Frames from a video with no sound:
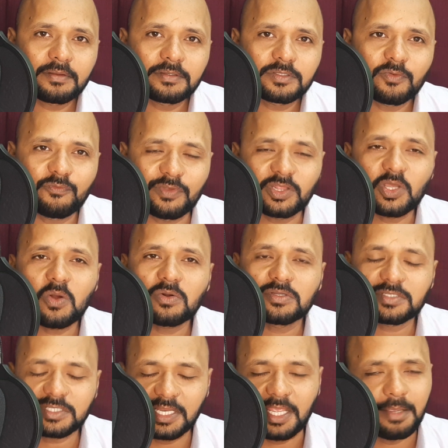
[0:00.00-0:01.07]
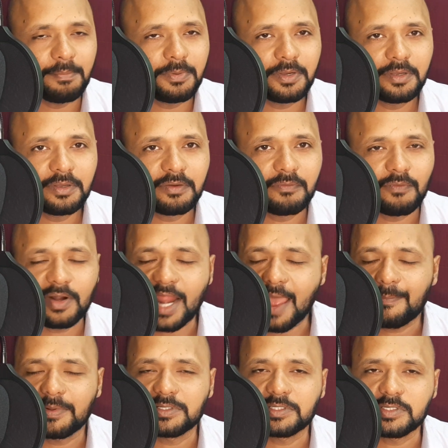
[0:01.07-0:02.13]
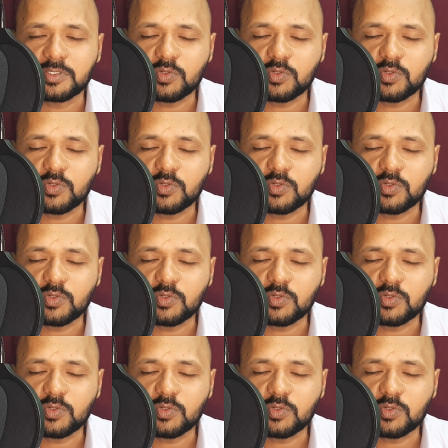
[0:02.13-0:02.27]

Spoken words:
So without sleep, what happens is